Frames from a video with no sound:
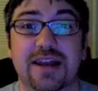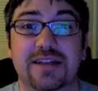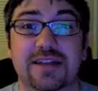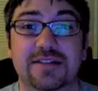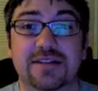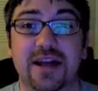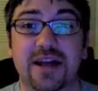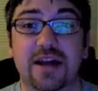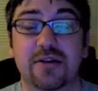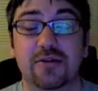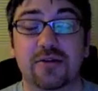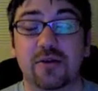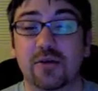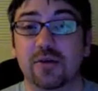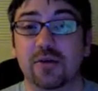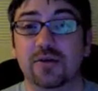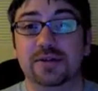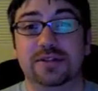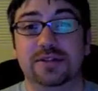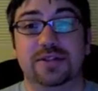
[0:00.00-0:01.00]
it's not
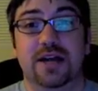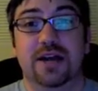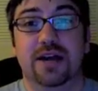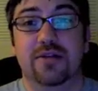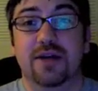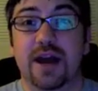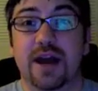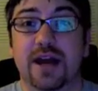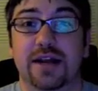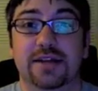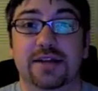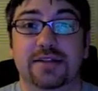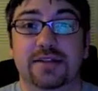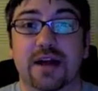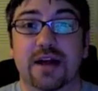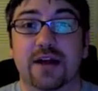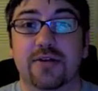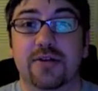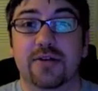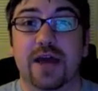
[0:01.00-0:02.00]
cool. It's not right. It's
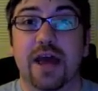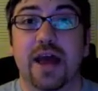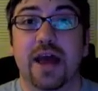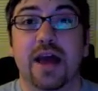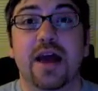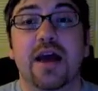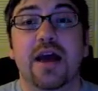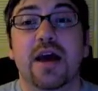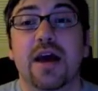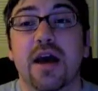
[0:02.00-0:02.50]
not okay.